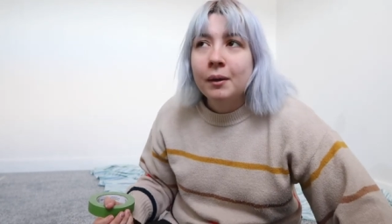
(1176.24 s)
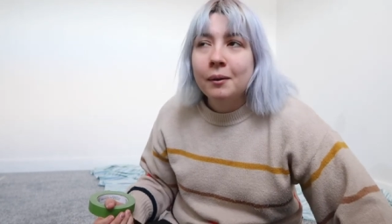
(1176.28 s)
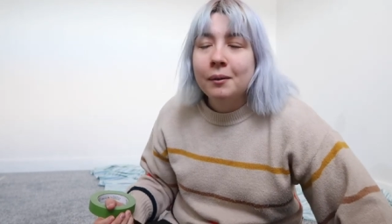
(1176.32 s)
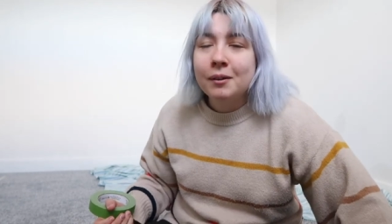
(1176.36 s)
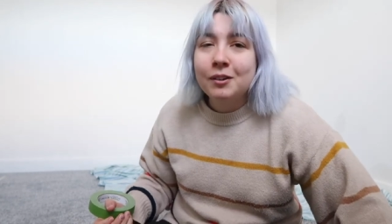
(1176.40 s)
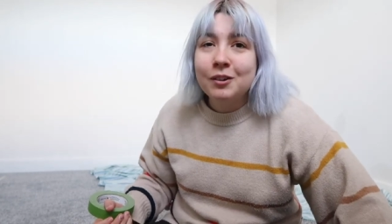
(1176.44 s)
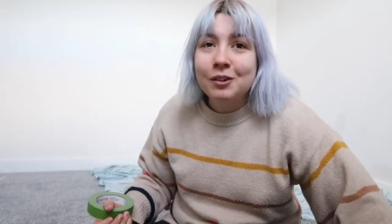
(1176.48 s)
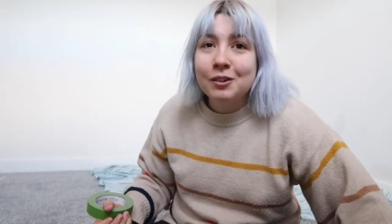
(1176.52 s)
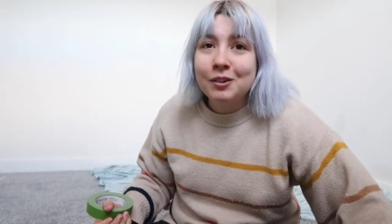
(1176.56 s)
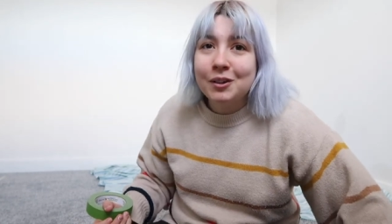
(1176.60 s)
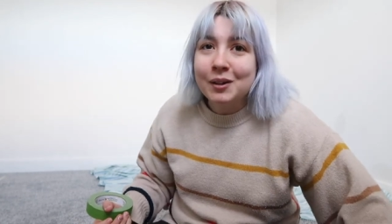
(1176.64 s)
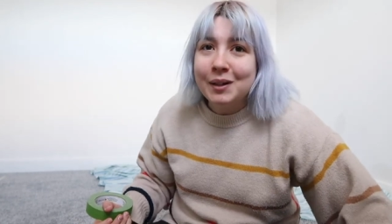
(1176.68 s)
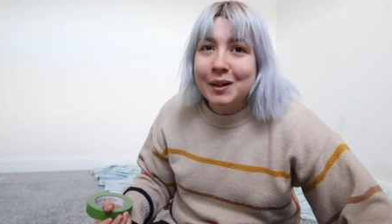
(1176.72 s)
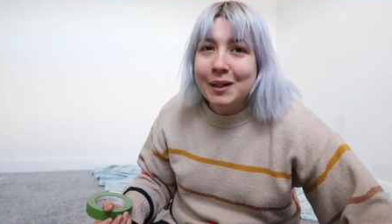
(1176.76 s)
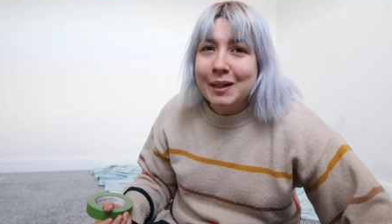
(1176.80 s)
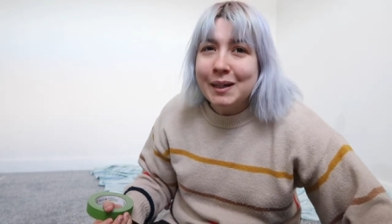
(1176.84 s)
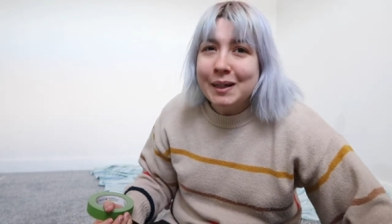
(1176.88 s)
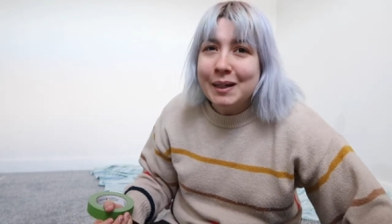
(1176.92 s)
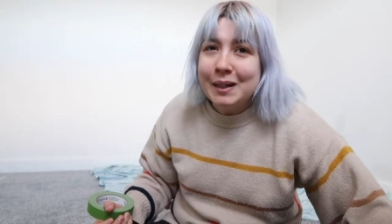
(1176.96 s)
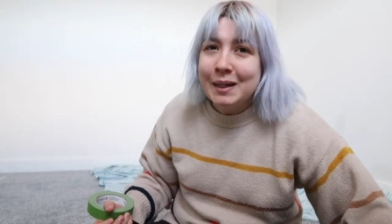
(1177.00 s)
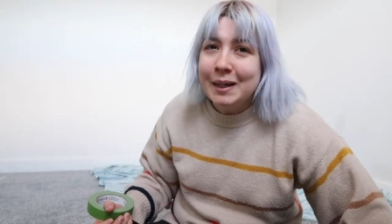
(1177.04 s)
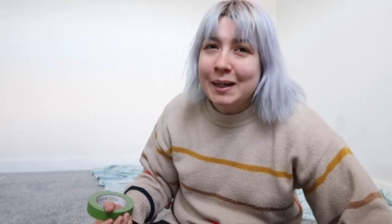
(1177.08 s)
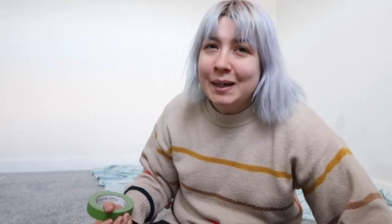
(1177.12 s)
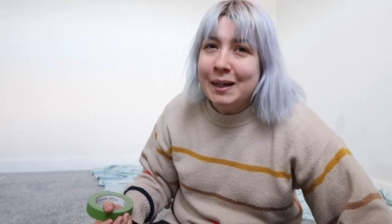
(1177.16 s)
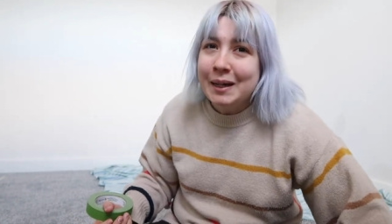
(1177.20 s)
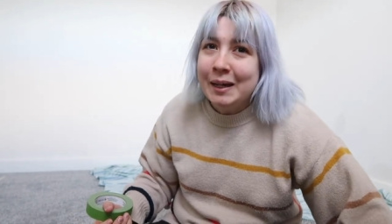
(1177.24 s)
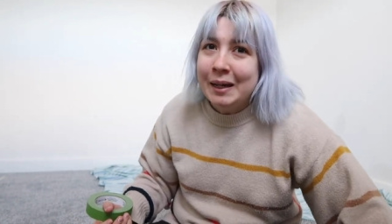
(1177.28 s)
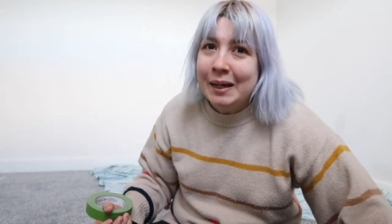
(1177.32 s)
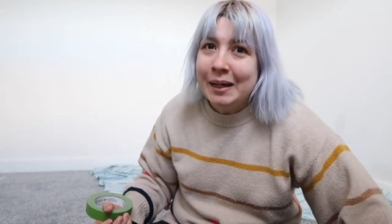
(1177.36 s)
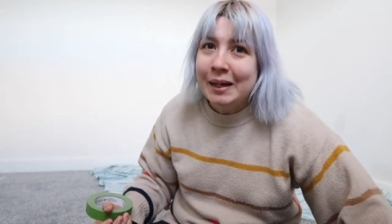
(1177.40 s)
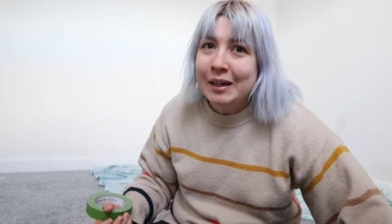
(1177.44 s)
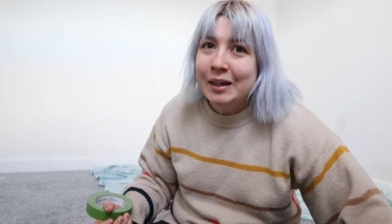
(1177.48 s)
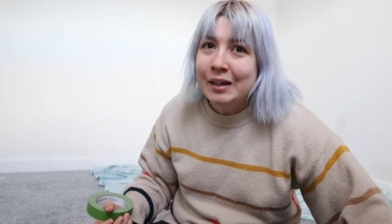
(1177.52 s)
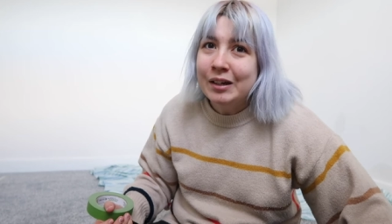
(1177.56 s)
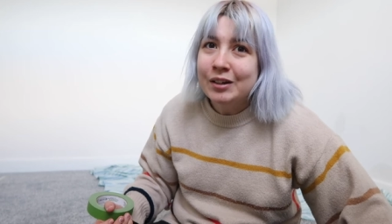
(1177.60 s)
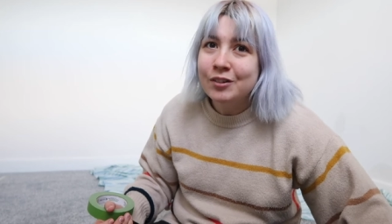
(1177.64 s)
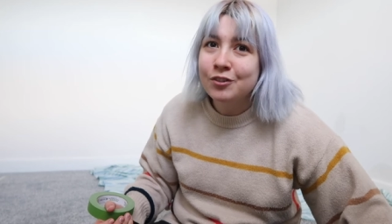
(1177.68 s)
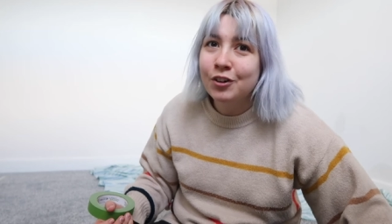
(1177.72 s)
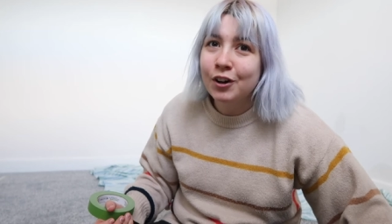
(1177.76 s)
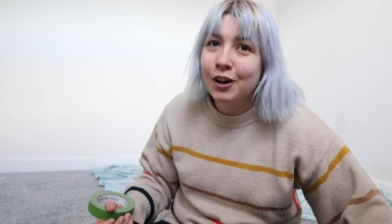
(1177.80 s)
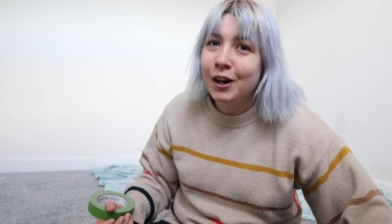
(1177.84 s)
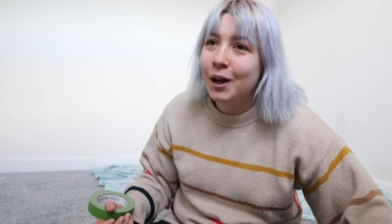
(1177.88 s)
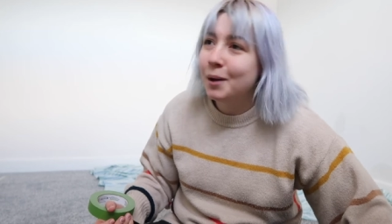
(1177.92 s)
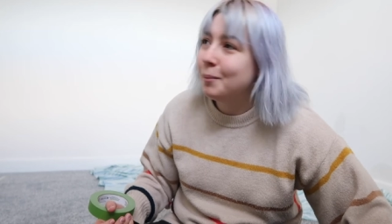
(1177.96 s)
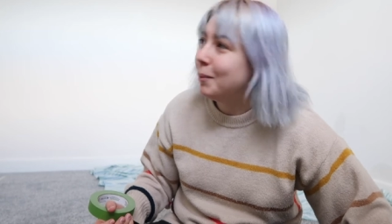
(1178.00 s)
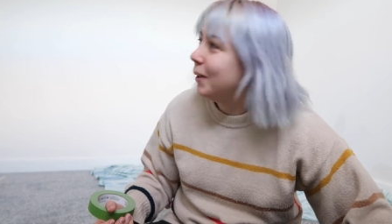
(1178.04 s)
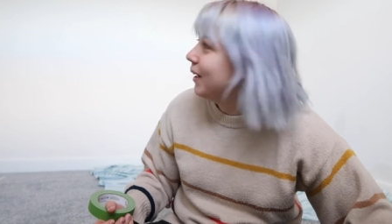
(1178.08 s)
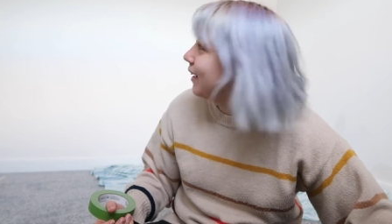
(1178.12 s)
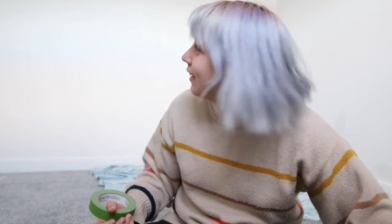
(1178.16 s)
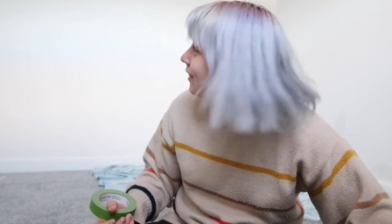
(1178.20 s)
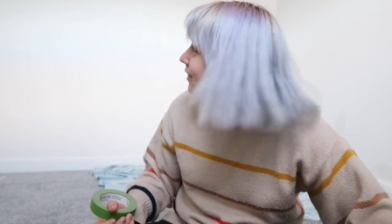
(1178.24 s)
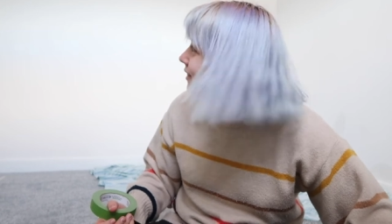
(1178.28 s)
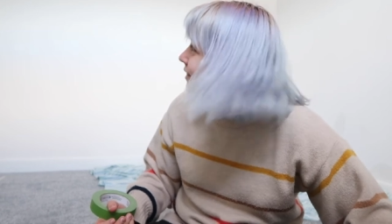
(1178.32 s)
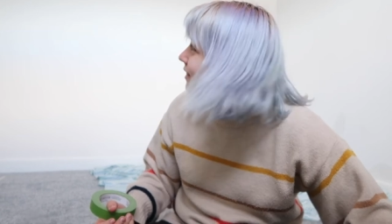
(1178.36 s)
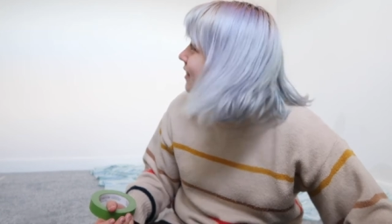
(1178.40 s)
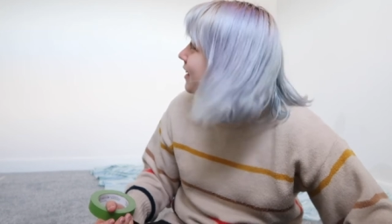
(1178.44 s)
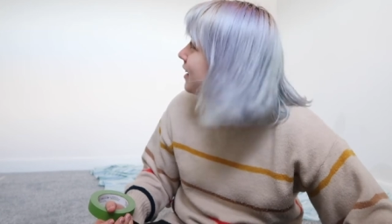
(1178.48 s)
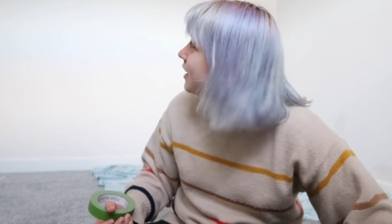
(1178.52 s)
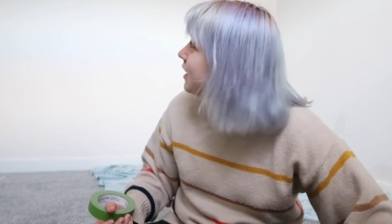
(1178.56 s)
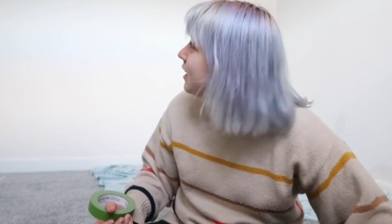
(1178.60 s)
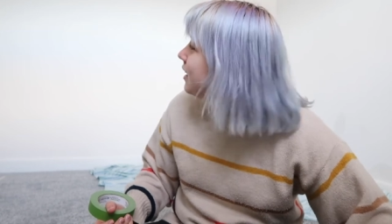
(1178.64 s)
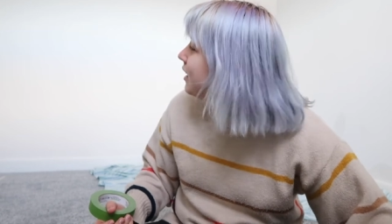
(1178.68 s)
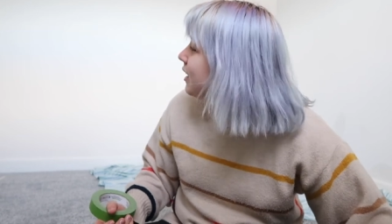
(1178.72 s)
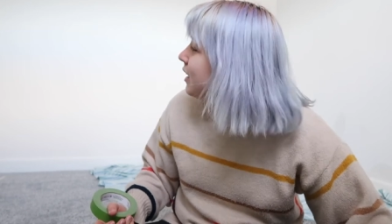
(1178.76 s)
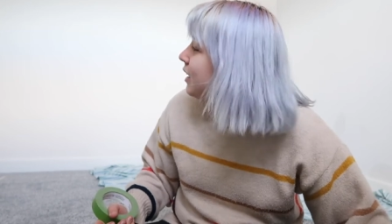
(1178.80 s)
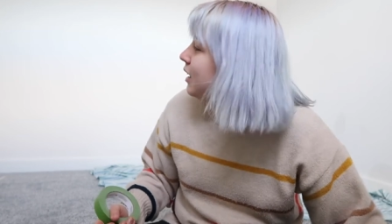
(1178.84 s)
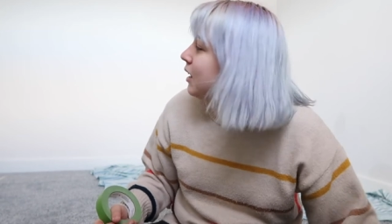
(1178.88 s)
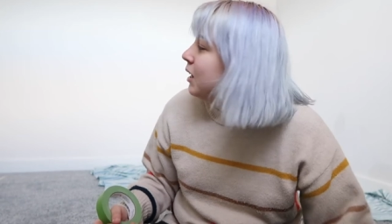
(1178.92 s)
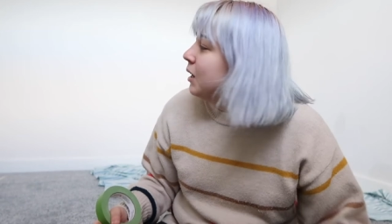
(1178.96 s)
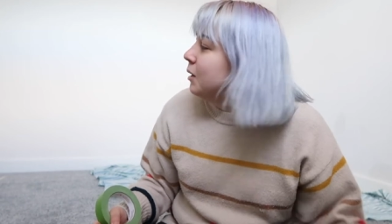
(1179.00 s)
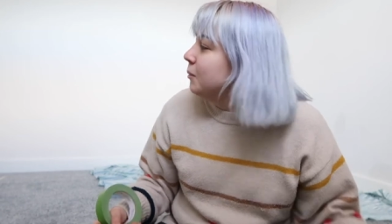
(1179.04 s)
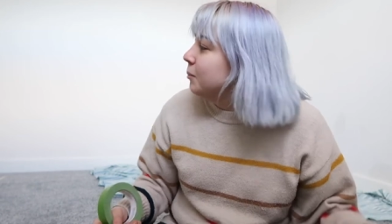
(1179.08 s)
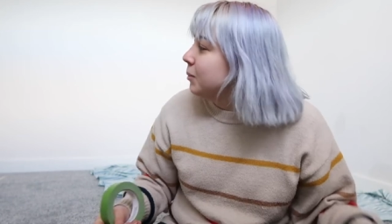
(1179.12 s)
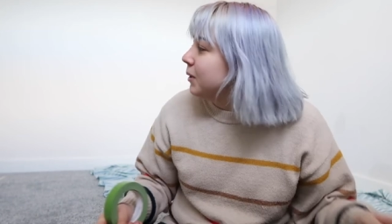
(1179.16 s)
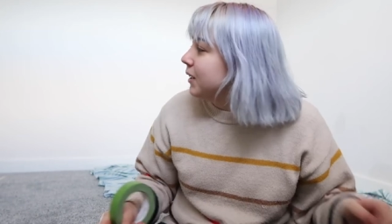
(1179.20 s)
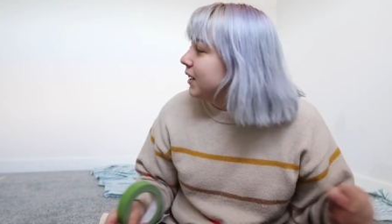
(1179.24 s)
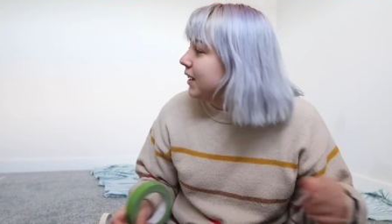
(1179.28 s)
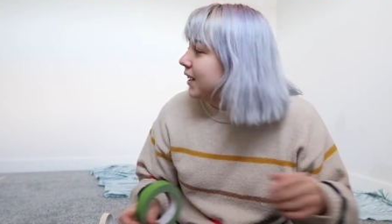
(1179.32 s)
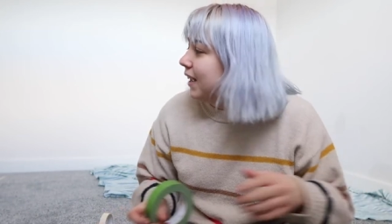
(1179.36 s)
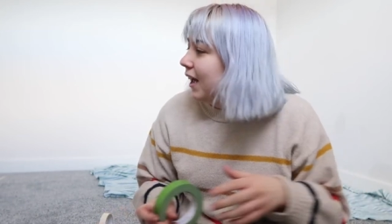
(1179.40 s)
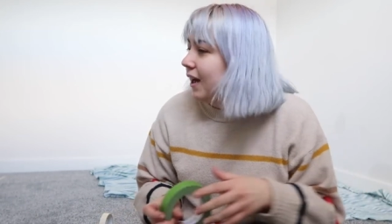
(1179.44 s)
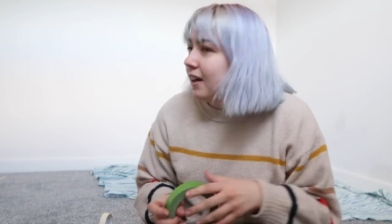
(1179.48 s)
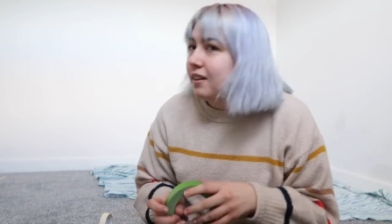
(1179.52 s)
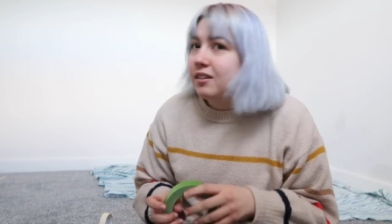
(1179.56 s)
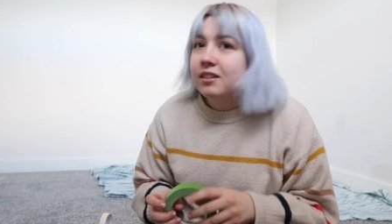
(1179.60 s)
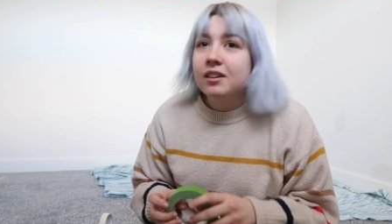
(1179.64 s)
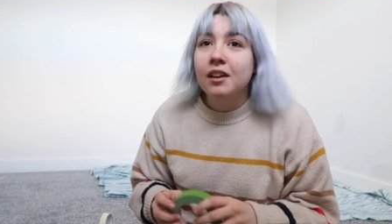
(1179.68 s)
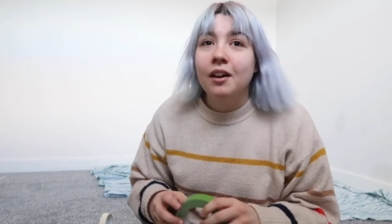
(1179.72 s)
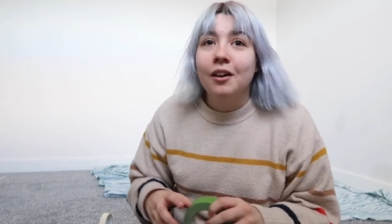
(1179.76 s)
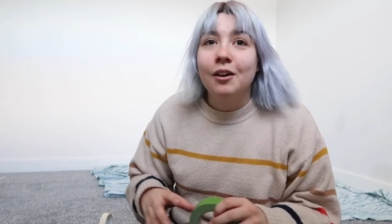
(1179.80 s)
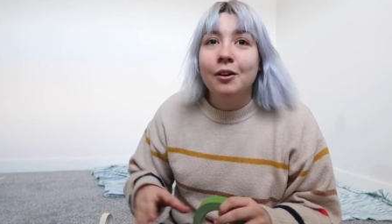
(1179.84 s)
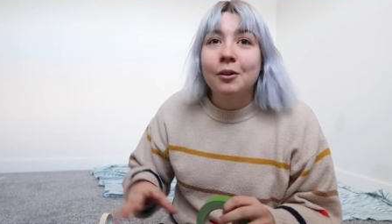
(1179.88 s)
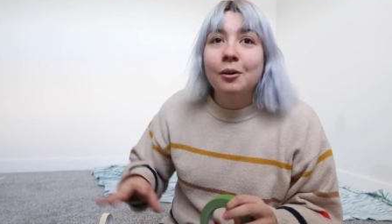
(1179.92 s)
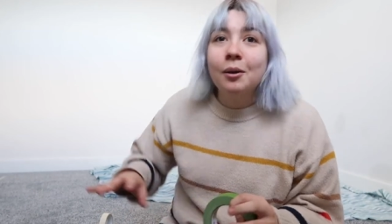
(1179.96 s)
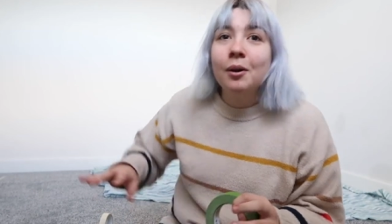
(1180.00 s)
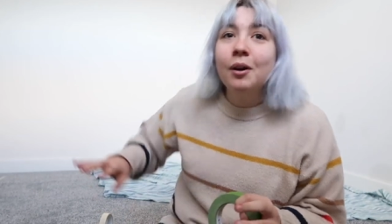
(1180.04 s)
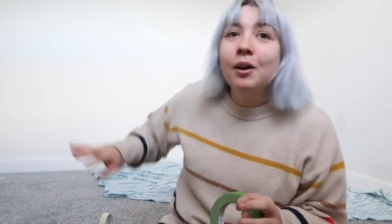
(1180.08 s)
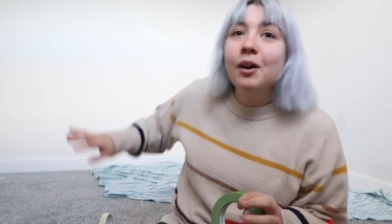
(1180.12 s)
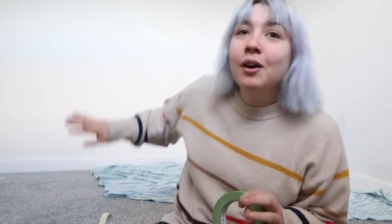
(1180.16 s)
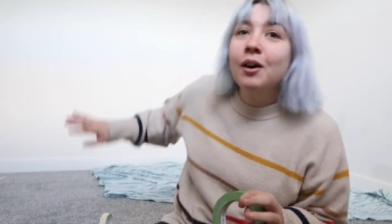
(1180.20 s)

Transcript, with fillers: we're just gonna try our best. But yeah, so